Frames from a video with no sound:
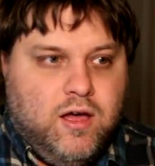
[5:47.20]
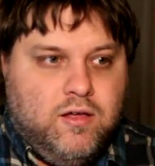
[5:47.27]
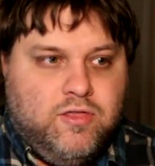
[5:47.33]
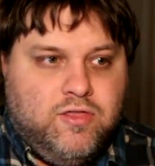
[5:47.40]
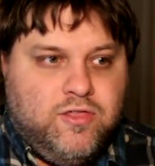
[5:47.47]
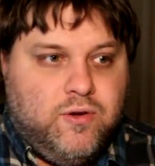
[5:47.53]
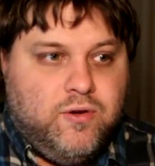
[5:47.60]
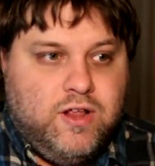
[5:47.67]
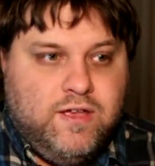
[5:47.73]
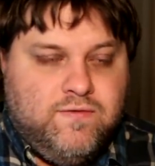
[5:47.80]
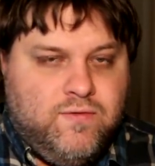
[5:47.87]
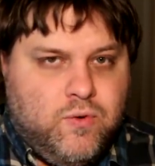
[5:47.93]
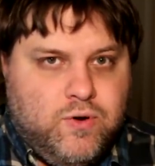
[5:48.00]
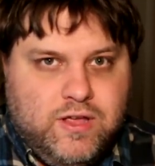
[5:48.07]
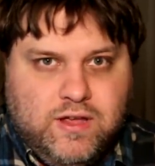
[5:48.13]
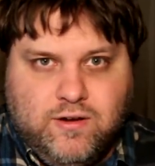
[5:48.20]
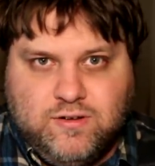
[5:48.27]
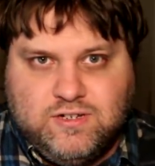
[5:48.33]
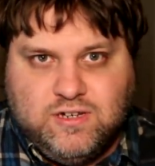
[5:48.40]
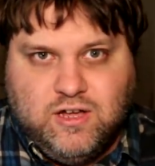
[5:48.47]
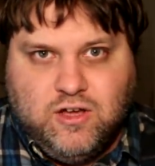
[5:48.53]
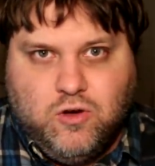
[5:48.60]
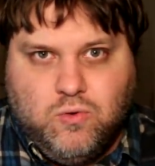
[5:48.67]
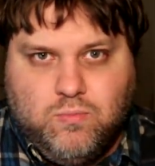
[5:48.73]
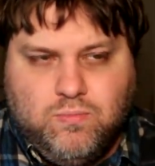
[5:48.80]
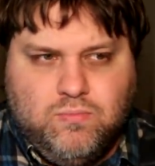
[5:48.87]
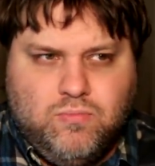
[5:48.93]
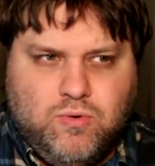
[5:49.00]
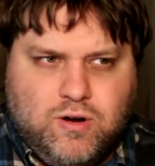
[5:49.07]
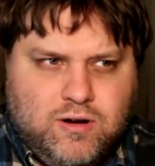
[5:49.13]
thirty, forty years ago,
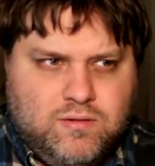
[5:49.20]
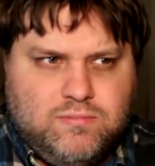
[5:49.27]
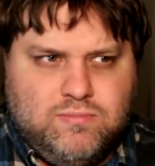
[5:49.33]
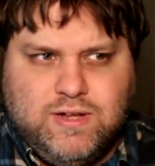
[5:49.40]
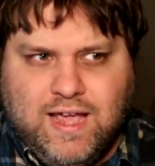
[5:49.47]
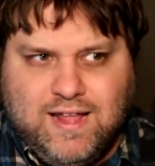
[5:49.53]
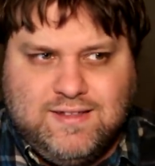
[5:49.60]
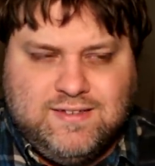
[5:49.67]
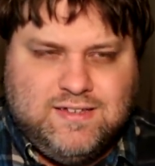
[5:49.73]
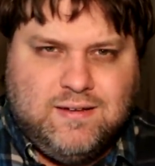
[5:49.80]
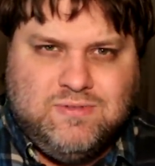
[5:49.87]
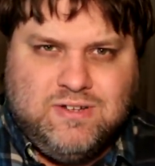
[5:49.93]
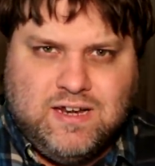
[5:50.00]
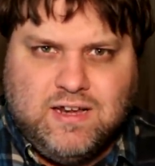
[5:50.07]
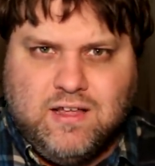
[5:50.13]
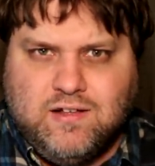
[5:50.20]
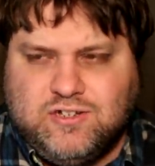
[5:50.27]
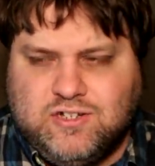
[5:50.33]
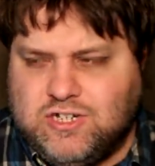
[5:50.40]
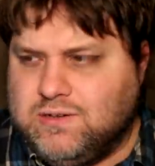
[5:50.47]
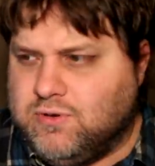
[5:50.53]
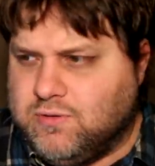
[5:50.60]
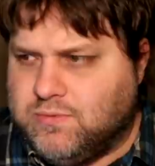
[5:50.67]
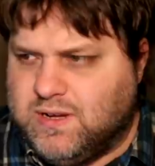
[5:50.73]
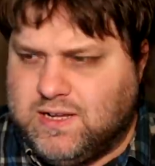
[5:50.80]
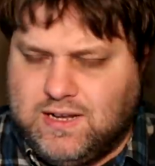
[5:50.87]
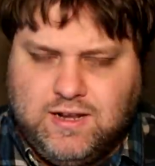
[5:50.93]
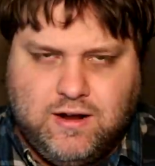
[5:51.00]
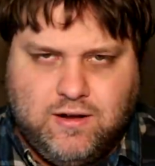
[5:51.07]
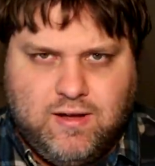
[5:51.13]
where we had some technology where we
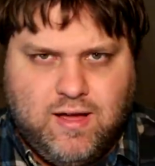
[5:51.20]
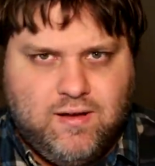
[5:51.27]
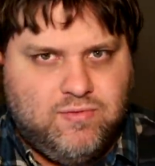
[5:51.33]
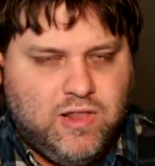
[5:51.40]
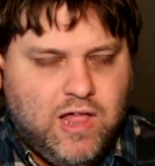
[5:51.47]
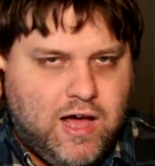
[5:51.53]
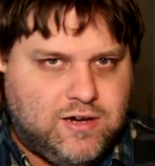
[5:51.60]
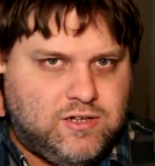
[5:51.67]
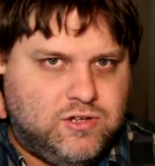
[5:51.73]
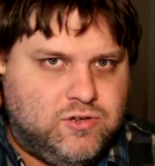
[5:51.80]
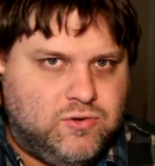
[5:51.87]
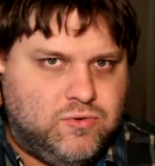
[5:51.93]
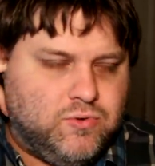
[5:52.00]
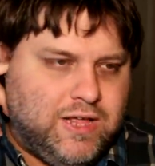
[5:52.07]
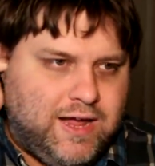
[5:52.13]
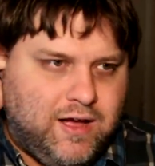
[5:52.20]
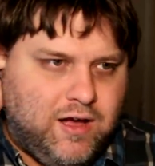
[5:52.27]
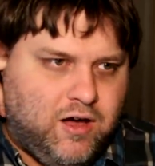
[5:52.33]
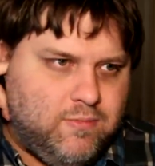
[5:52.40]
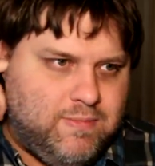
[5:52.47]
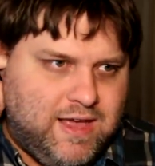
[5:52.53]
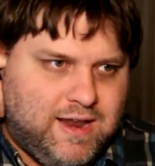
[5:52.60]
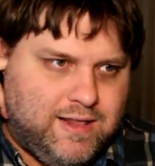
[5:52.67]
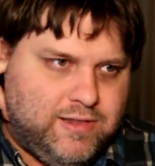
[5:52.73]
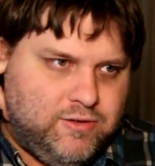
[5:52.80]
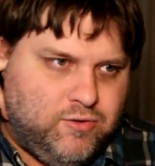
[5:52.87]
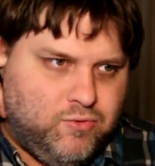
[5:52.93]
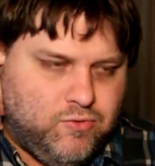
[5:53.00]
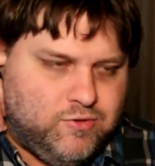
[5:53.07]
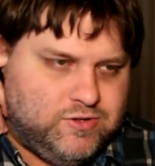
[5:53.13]
could, you know, have locked door, like automated
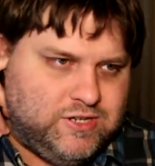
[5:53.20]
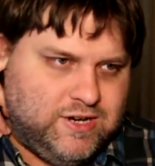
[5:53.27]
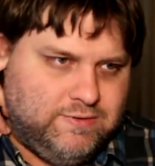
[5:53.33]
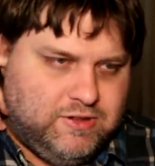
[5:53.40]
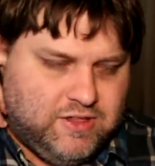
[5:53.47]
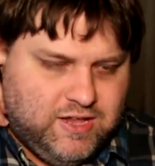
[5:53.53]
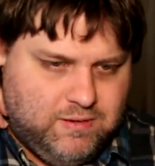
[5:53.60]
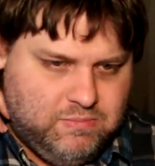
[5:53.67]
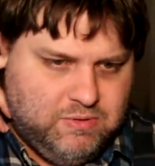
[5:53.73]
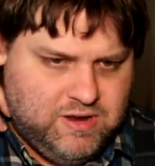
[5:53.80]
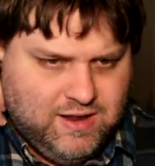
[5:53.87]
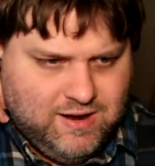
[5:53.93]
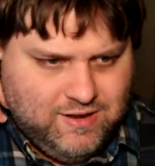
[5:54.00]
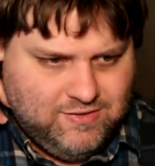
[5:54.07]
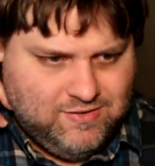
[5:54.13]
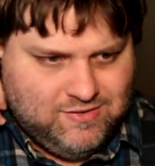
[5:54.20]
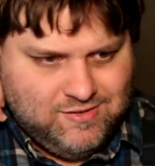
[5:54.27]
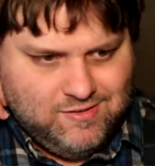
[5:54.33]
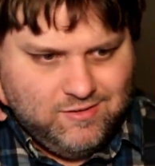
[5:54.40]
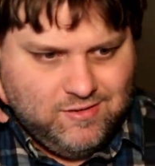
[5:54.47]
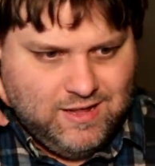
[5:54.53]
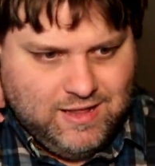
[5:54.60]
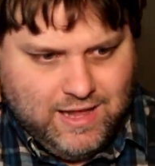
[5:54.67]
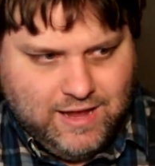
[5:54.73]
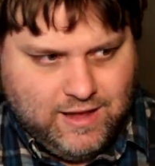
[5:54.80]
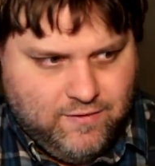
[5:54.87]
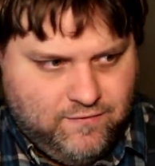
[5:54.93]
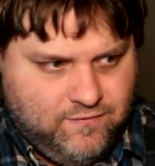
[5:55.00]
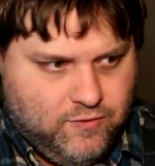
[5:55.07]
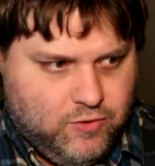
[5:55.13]
doors and everything, but not necessarily like
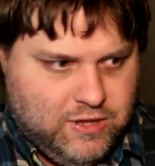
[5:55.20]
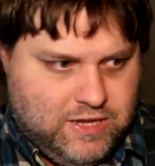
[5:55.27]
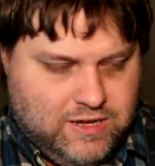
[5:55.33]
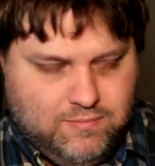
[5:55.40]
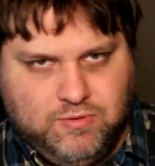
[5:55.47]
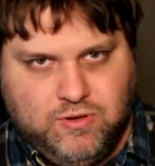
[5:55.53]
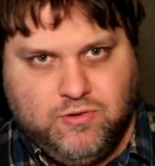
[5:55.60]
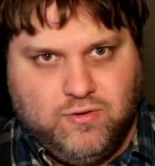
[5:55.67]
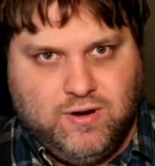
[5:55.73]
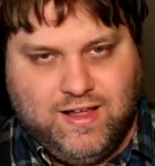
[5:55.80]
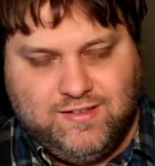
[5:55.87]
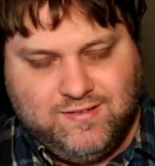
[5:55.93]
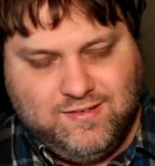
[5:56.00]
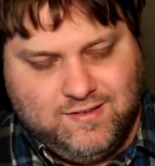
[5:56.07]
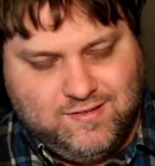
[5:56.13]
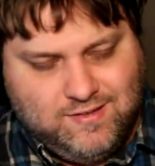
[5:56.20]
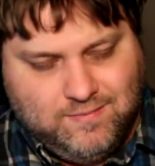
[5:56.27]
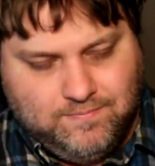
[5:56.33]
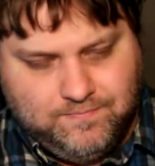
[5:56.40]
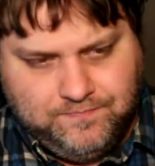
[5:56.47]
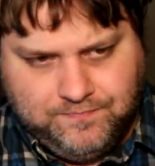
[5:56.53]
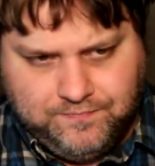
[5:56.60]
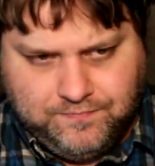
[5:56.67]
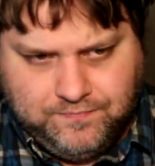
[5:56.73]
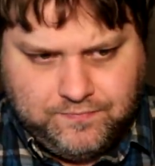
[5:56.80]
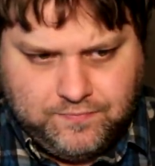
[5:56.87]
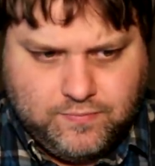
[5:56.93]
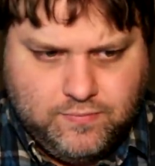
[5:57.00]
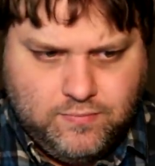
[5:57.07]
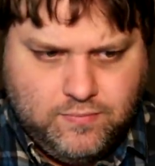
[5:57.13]
a fully computerized system,
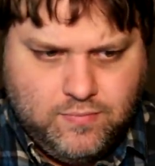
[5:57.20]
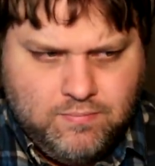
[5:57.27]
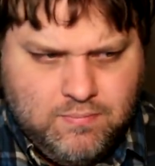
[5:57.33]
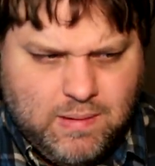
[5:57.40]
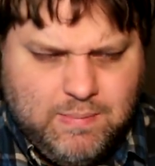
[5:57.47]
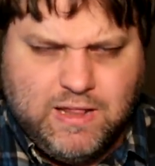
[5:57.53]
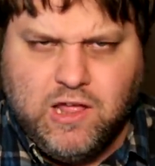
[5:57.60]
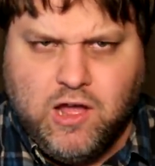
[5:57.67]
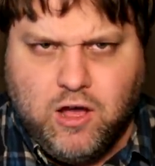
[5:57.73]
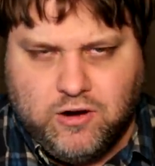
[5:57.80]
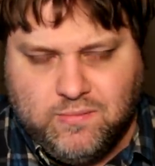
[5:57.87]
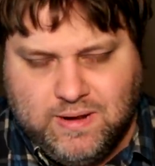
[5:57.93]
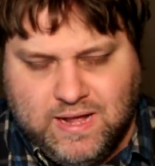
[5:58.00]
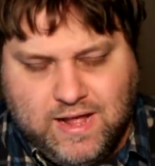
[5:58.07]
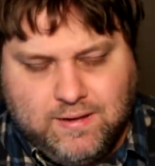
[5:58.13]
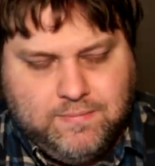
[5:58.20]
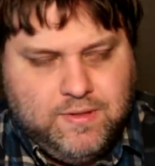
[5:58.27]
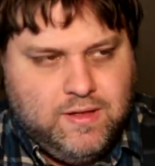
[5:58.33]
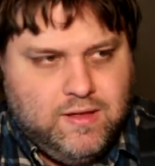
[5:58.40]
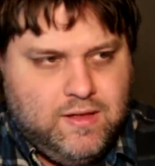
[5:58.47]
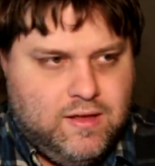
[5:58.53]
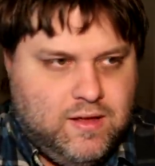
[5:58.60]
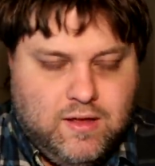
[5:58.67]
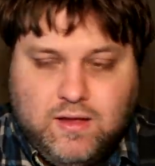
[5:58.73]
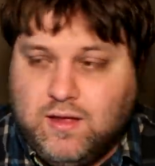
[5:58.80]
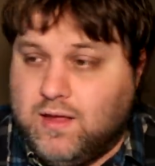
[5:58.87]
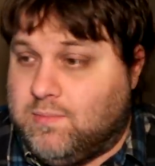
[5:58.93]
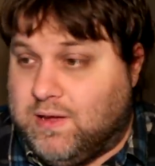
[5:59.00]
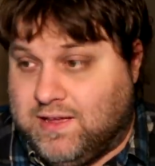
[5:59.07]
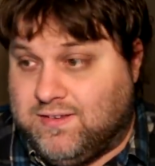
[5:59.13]
maybe longer back,
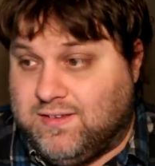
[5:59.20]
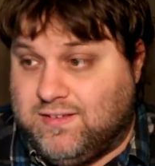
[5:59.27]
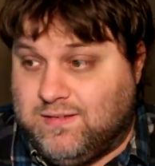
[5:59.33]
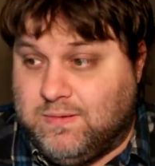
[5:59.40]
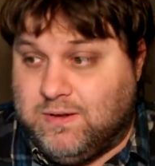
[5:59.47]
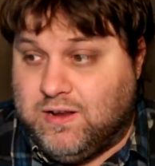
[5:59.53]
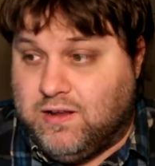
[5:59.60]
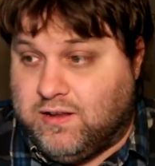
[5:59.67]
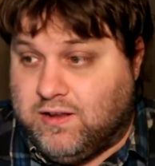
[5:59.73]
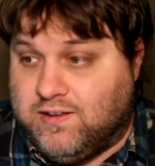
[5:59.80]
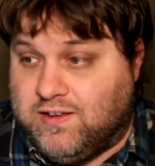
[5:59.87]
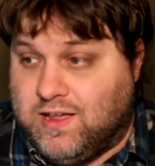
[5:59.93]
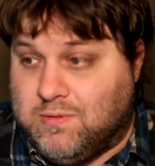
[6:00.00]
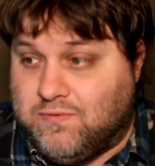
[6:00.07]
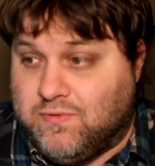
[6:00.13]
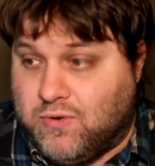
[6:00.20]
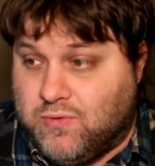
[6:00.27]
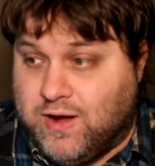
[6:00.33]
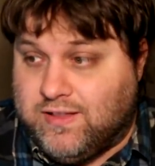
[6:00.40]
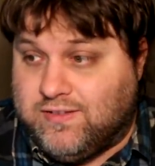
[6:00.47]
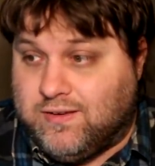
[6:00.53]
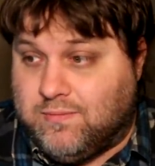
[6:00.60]
because this has been in containment for quite some